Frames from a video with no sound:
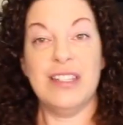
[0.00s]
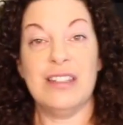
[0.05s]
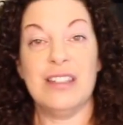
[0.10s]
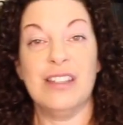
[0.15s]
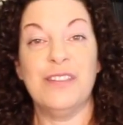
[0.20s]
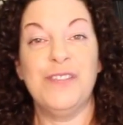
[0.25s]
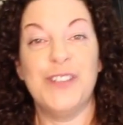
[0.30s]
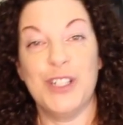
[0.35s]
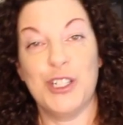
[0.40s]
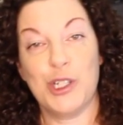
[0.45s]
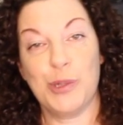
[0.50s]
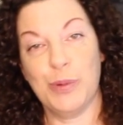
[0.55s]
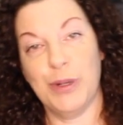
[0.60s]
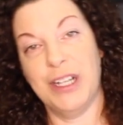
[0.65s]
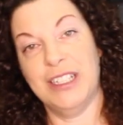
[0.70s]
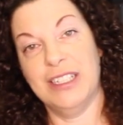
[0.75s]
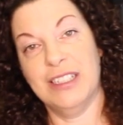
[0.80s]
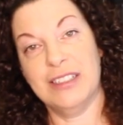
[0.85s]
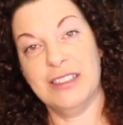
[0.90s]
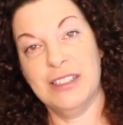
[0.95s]
is the finished
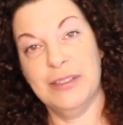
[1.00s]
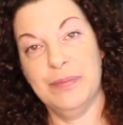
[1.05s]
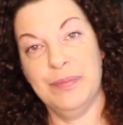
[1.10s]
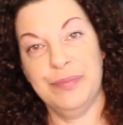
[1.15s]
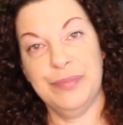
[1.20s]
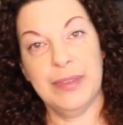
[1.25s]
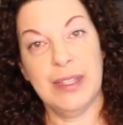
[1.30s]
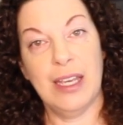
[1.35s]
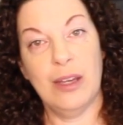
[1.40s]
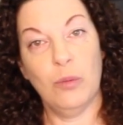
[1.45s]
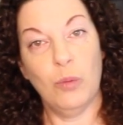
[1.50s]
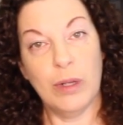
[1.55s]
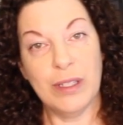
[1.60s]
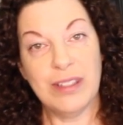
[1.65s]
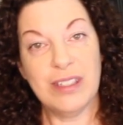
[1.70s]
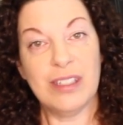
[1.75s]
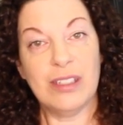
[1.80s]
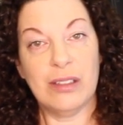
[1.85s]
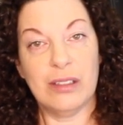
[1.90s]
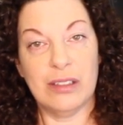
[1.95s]
product, and
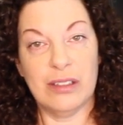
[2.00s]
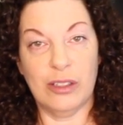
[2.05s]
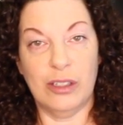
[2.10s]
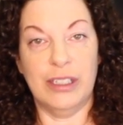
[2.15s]
once it